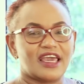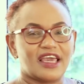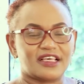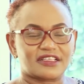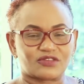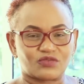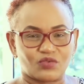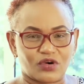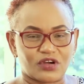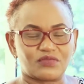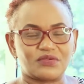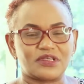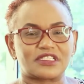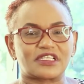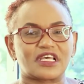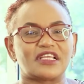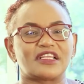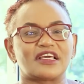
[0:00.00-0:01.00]
is what
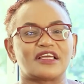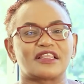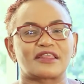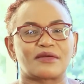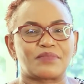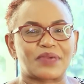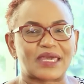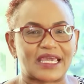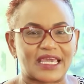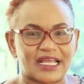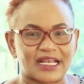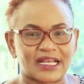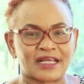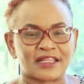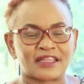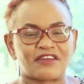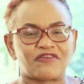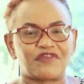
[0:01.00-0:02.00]
we said in the
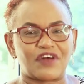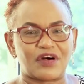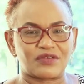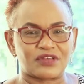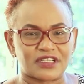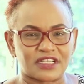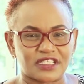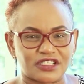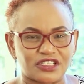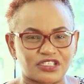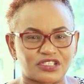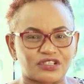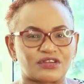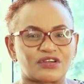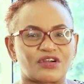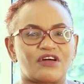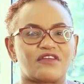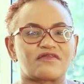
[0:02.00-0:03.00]
beginning, the
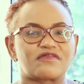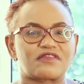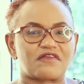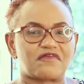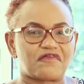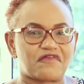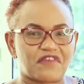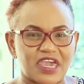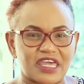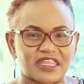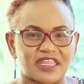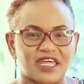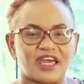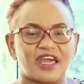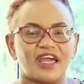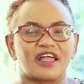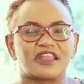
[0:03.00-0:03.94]
foundation of the faith,